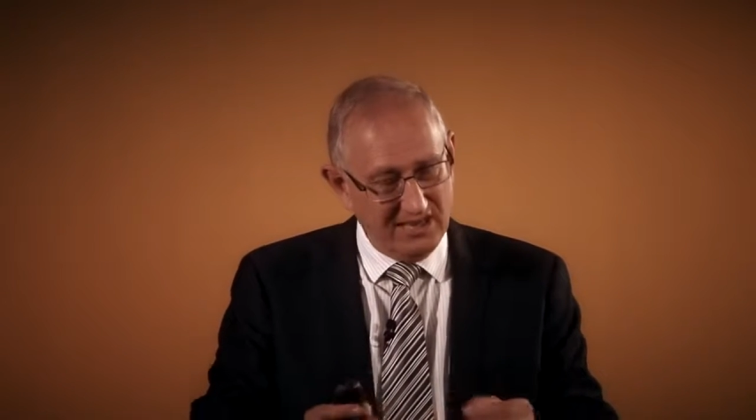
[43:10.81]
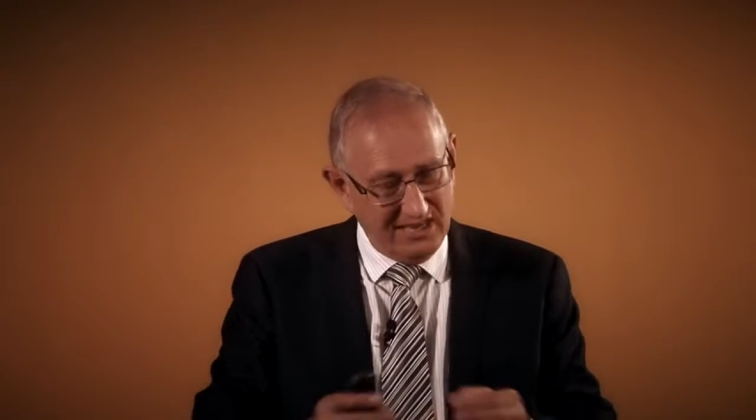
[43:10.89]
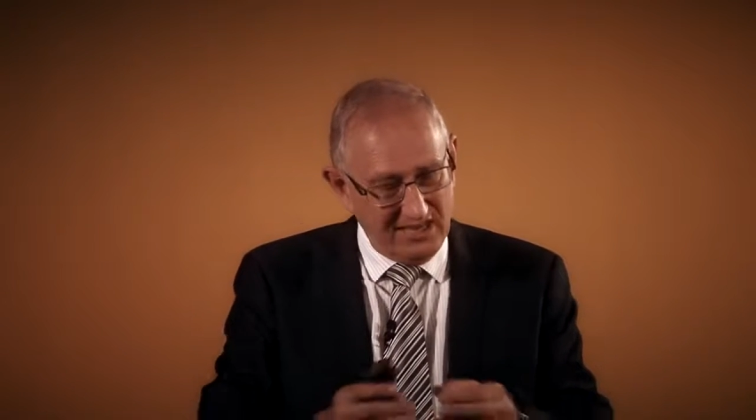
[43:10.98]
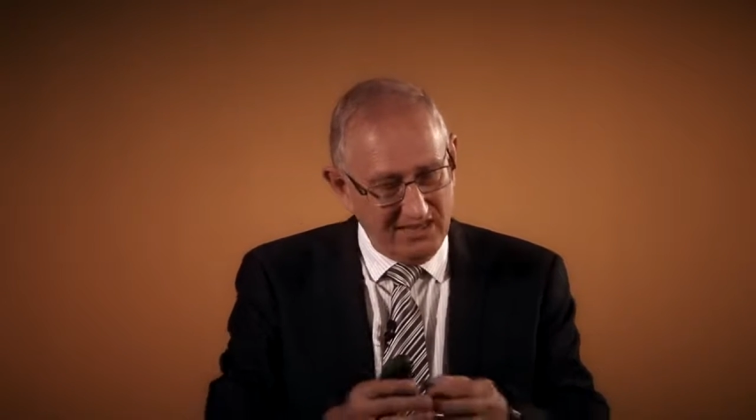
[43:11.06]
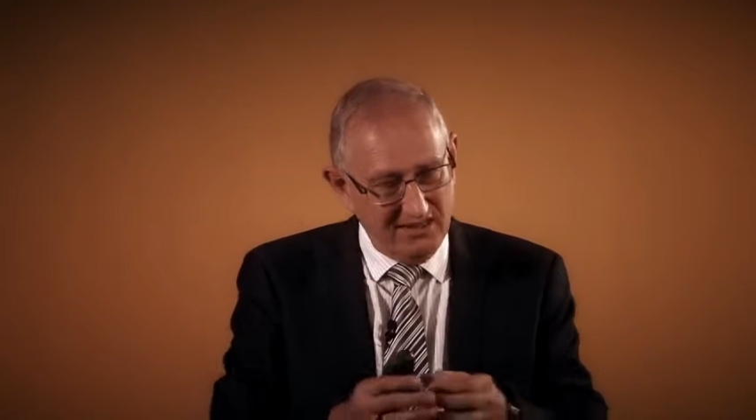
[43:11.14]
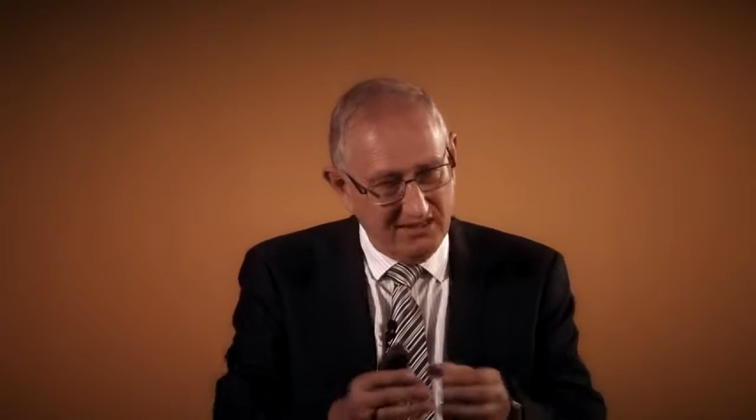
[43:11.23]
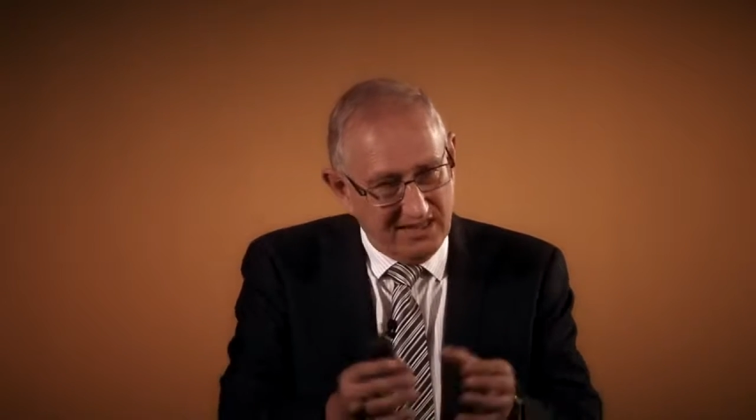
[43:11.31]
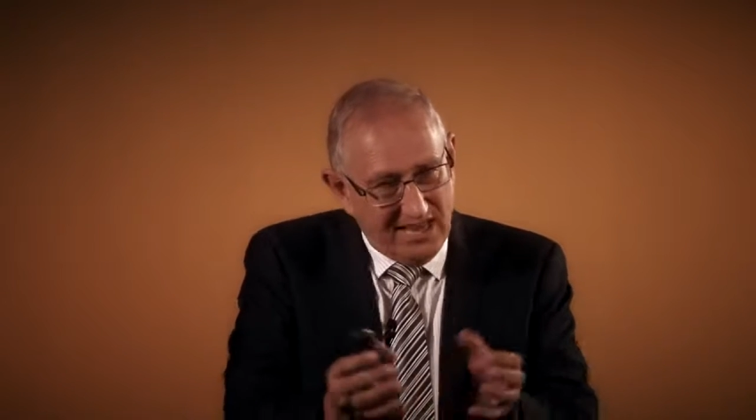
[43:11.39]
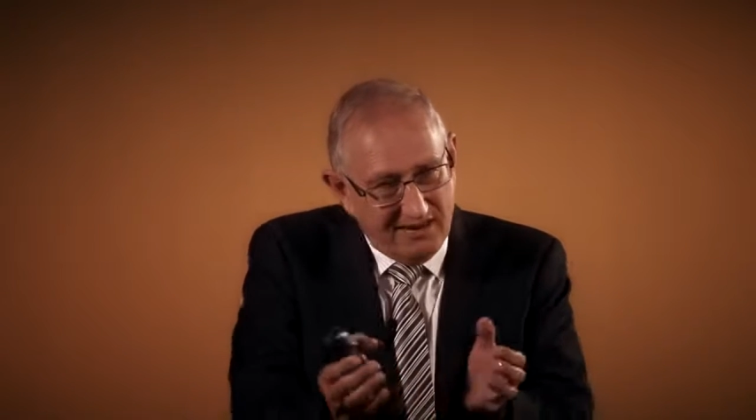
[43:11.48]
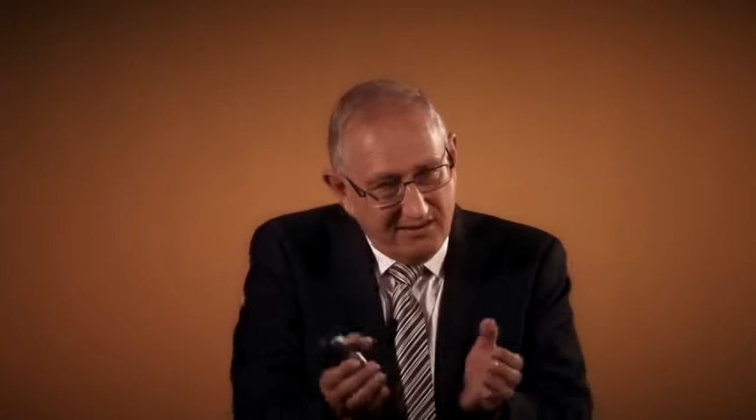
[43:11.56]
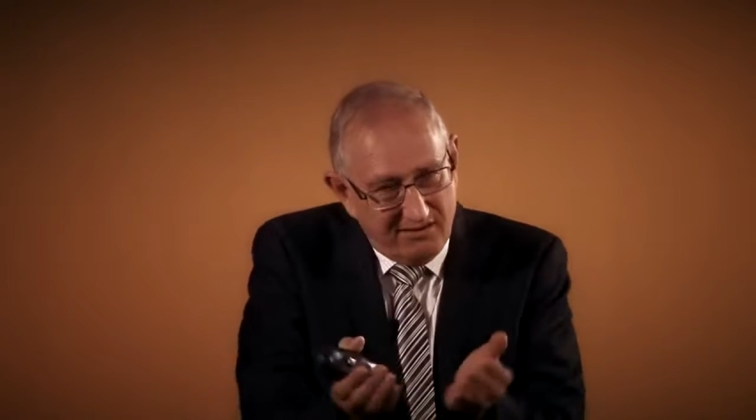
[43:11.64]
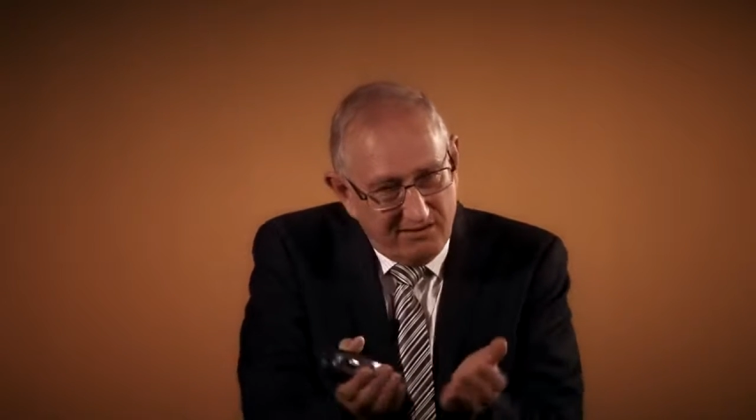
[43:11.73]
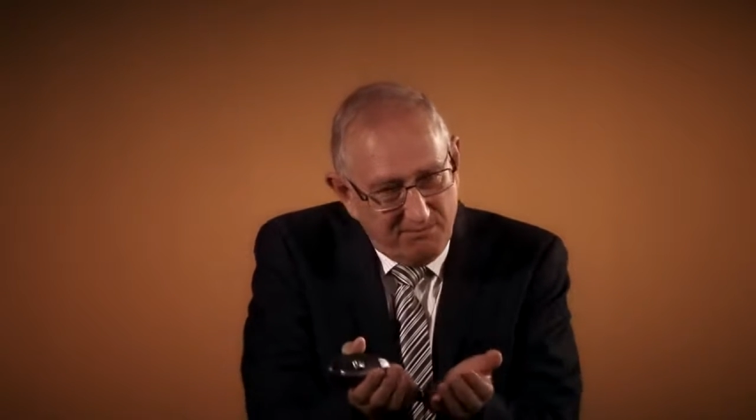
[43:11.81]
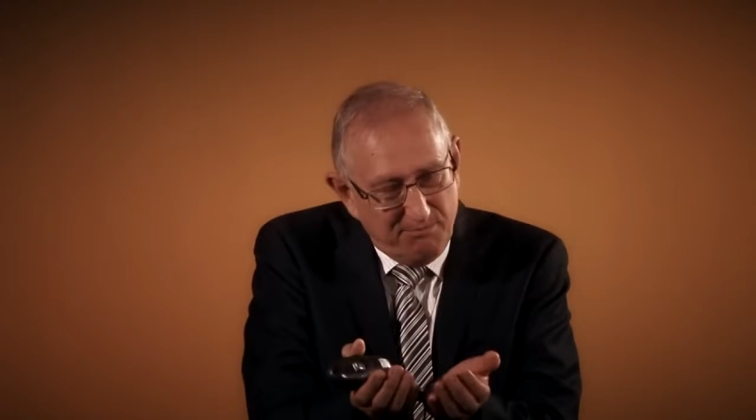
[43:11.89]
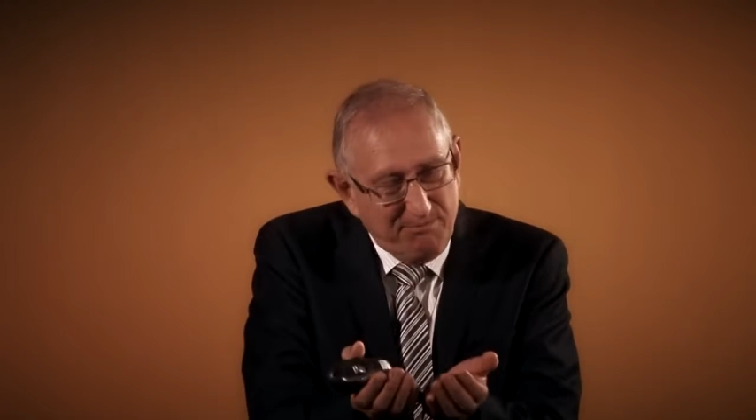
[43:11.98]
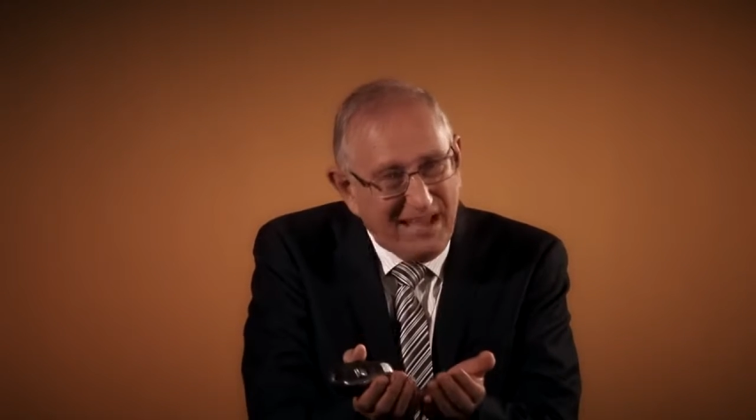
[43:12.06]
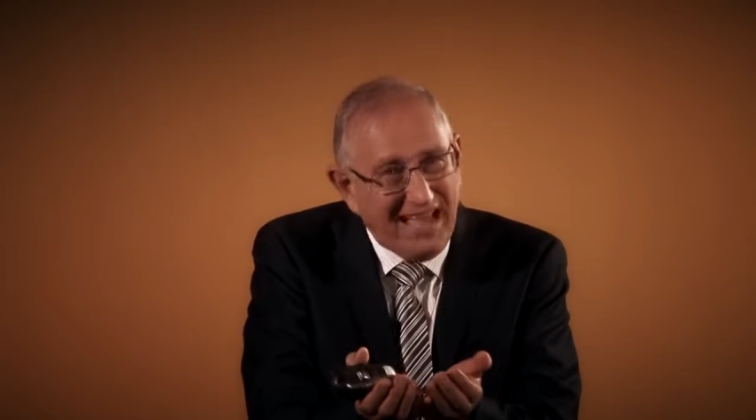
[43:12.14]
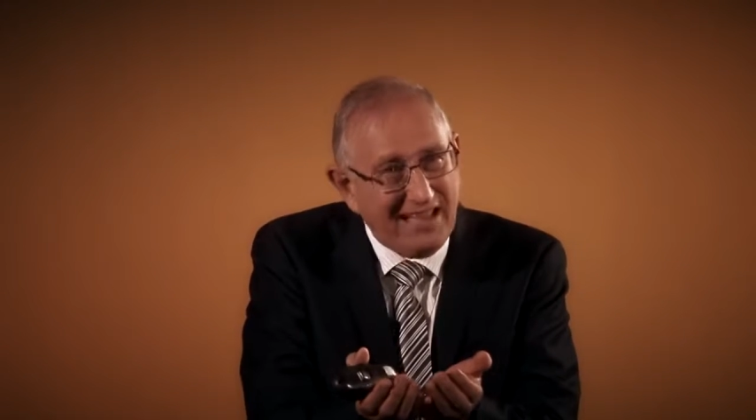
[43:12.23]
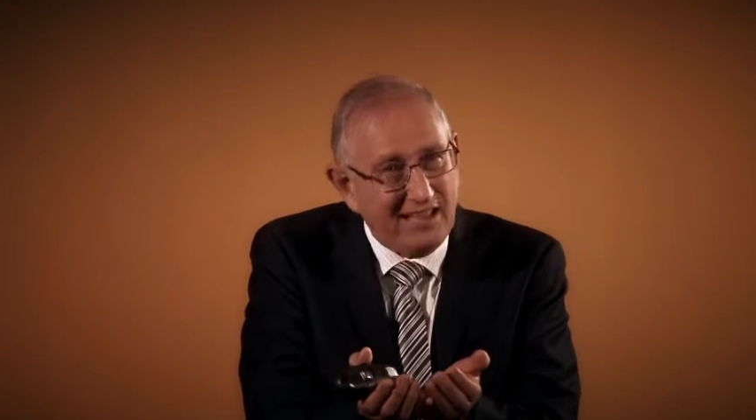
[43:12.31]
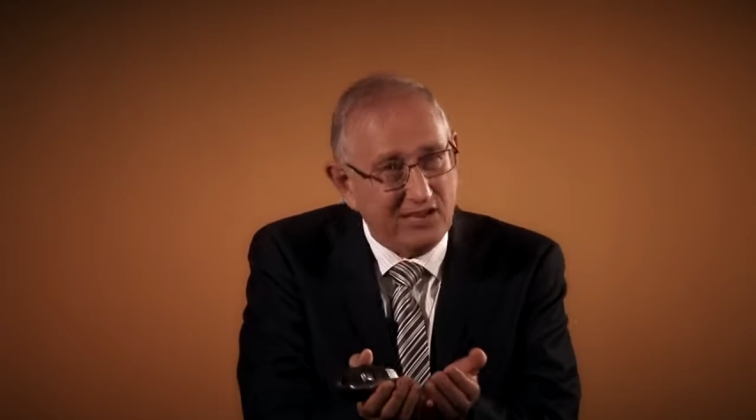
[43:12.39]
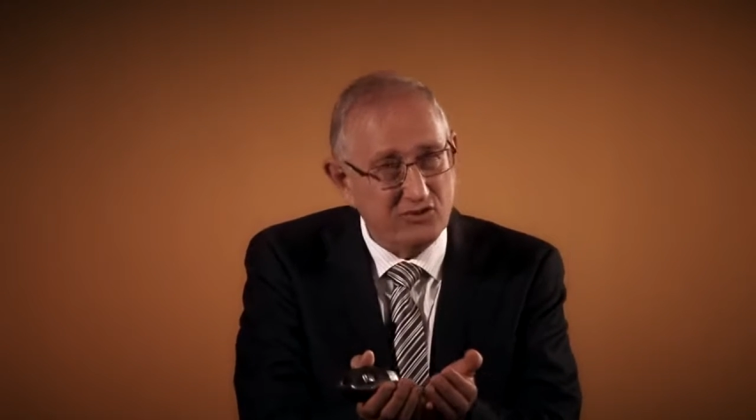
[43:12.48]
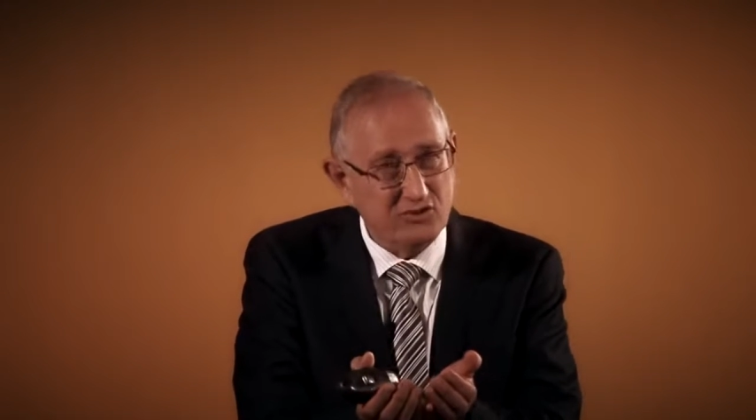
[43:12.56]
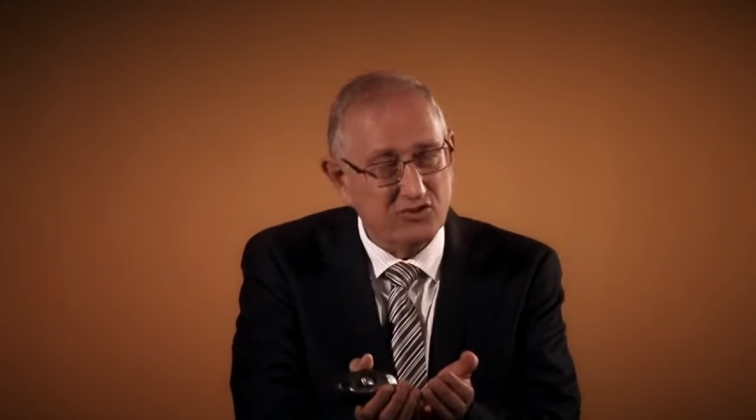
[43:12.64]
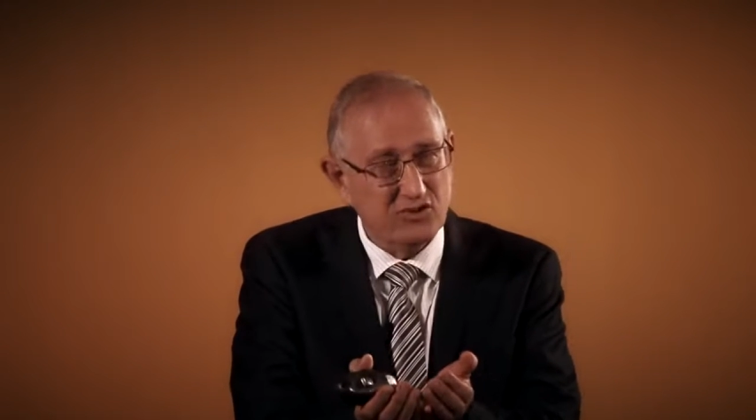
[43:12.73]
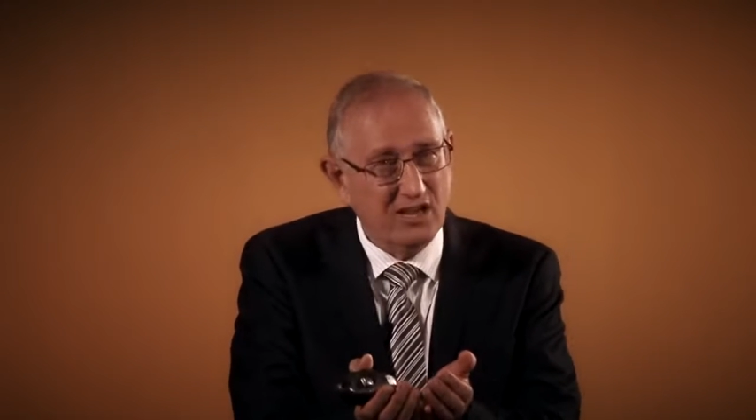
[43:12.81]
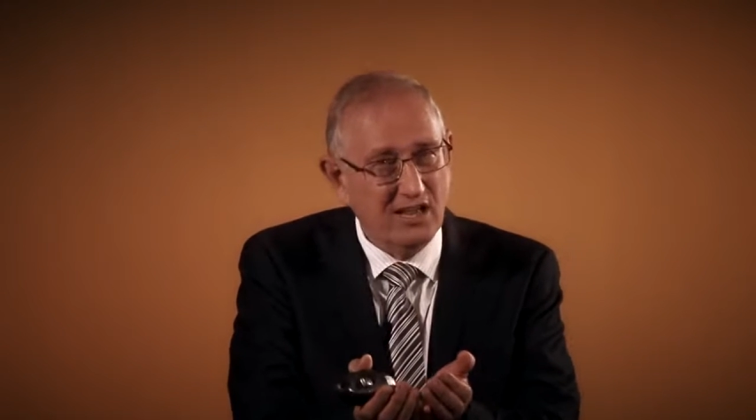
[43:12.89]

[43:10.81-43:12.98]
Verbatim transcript: in that package